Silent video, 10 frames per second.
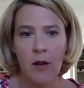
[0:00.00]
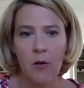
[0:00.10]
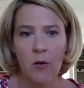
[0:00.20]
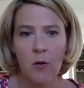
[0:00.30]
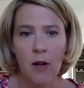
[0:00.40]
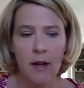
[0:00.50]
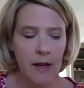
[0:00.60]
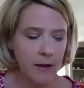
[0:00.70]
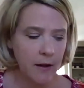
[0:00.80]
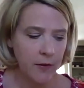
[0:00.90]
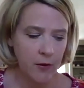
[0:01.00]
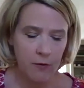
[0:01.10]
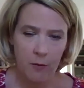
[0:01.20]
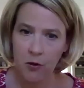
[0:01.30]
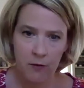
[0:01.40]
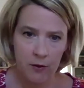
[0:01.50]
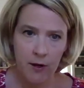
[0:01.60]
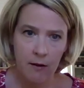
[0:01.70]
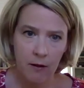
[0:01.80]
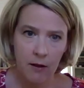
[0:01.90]
who again has sort of a proven
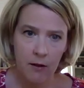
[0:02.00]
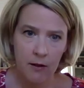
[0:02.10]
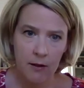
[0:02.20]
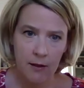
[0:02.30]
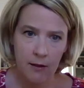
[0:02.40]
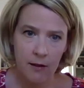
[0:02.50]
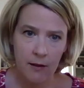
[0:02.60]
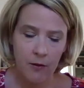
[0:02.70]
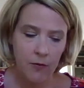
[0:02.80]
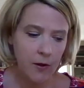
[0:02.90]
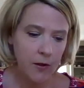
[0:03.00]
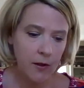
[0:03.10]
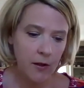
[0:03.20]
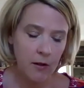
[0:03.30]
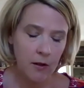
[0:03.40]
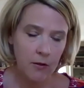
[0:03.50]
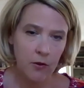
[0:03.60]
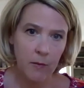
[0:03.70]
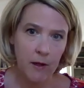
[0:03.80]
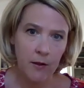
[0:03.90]
track record in this field, and they're a
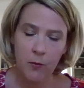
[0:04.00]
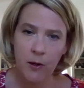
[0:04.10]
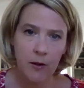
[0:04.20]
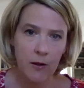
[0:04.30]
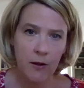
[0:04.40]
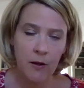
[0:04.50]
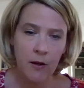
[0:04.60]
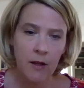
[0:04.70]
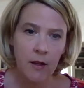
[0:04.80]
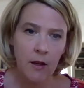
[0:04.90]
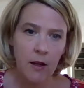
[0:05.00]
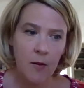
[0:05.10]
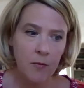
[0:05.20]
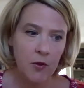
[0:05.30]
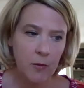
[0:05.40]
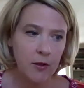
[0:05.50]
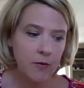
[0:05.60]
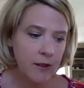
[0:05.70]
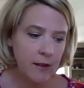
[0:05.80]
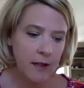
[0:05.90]
tremendous partner to
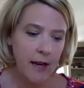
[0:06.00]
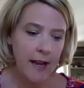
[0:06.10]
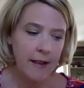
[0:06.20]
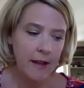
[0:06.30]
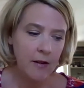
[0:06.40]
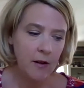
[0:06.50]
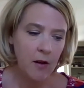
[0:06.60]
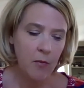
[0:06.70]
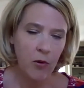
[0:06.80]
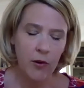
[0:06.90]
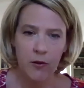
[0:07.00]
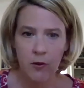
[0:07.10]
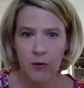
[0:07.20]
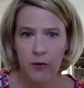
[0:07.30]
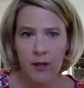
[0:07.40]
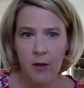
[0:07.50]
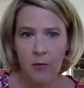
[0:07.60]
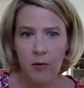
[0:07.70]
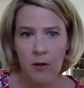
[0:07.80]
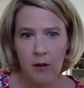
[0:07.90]
Marshfield. And then Boys and Girls Club
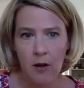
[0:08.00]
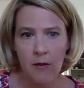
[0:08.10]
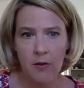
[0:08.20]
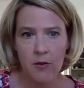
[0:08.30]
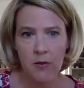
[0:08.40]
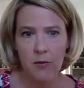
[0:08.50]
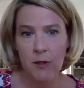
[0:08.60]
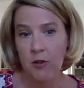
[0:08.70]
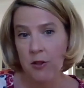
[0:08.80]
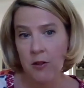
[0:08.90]
are the two original.